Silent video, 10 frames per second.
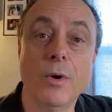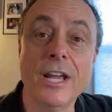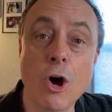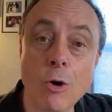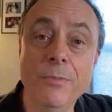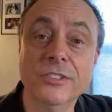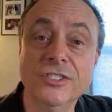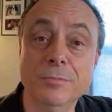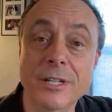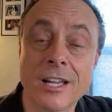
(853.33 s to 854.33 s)
So I hope
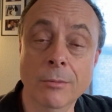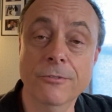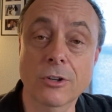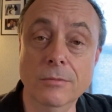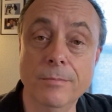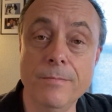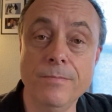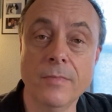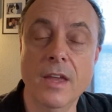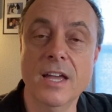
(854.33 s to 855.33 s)
this has been helpful.
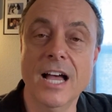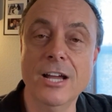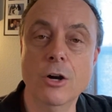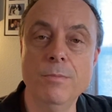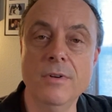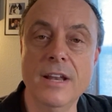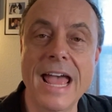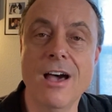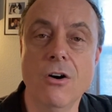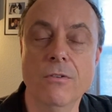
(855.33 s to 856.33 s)
I
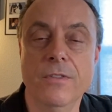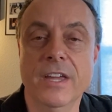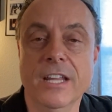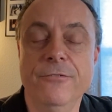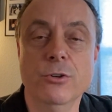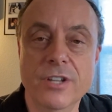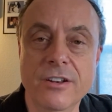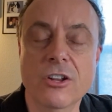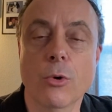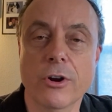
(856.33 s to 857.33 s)
hope now that if you
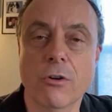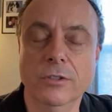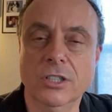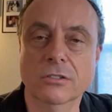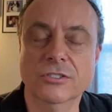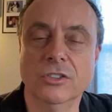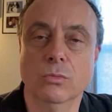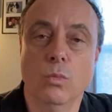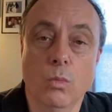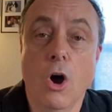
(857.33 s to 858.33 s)
didn't know what
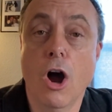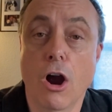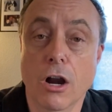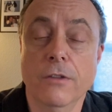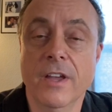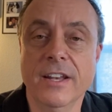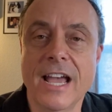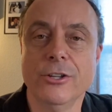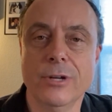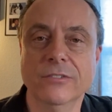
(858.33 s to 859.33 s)
overtones are,
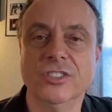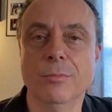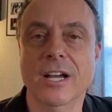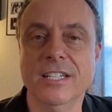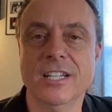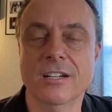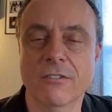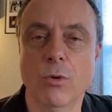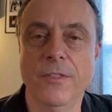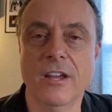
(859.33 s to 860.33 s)
that now you have some
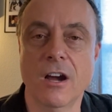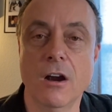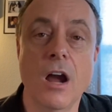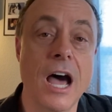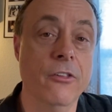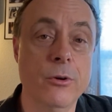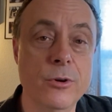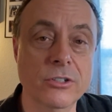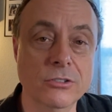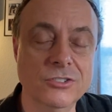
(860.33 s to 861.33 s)
idea of what they are, how
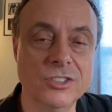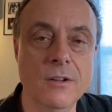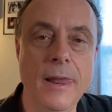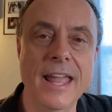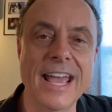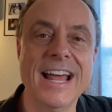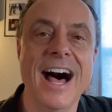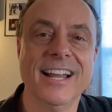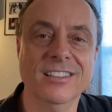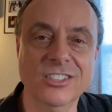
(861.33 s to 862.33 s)
they're produced,
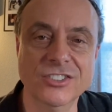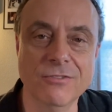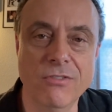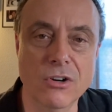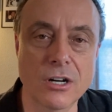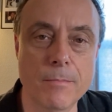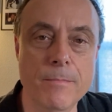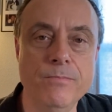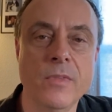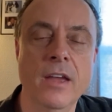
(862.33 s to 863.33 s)
and how to listen for
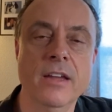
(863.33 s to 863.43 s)
them.